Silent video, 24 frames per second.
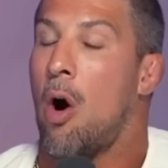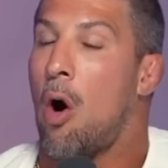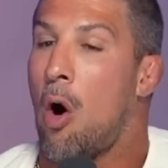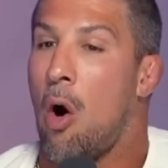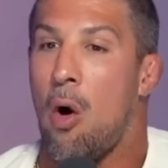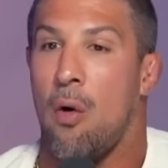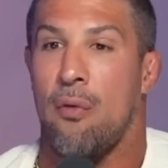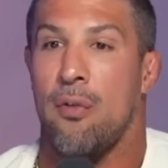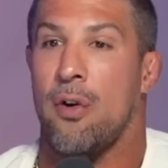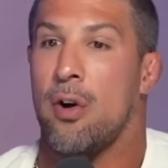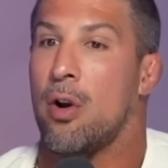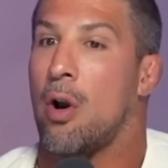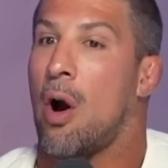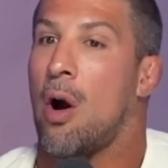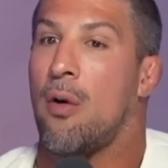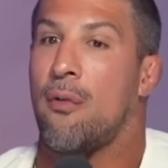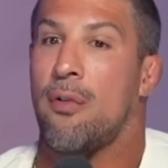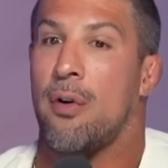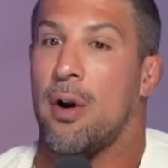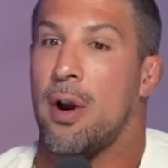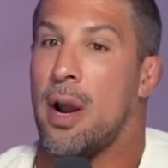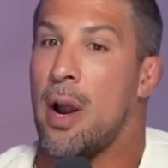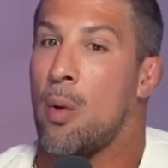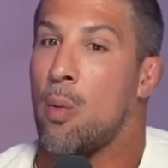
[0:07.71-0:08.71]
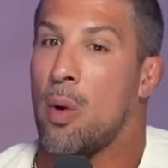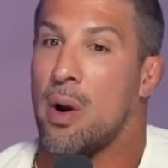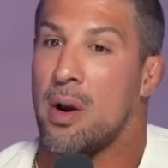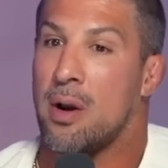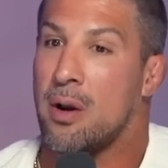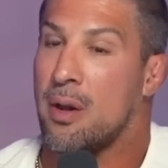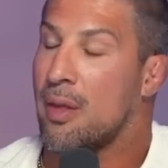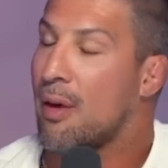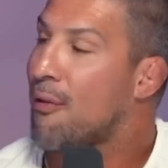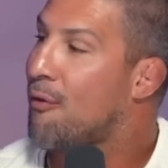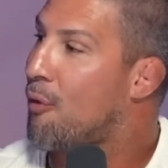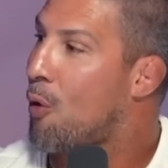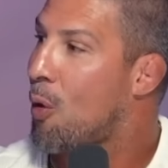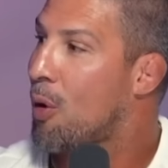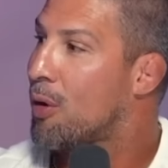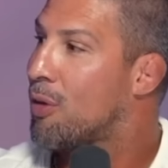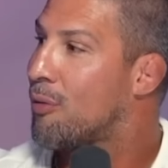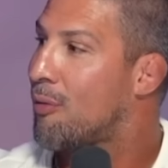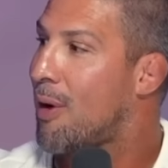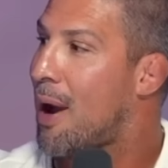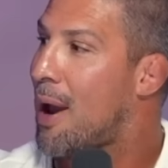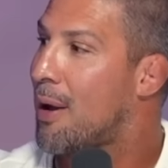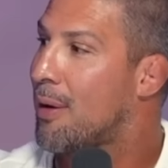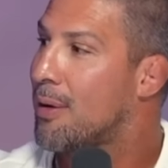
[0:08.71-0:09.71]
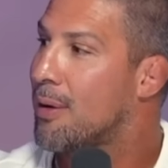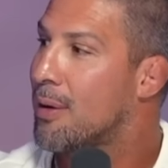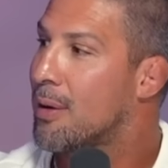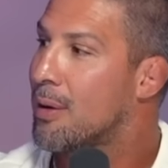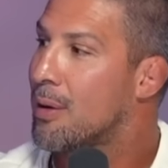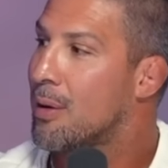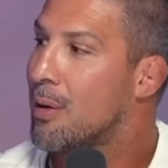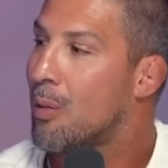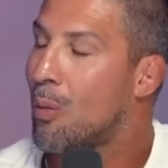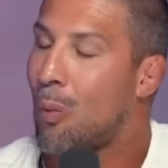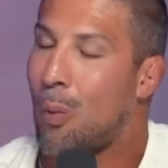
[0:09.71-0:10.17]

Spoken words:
over and over, and we're into the 4th round.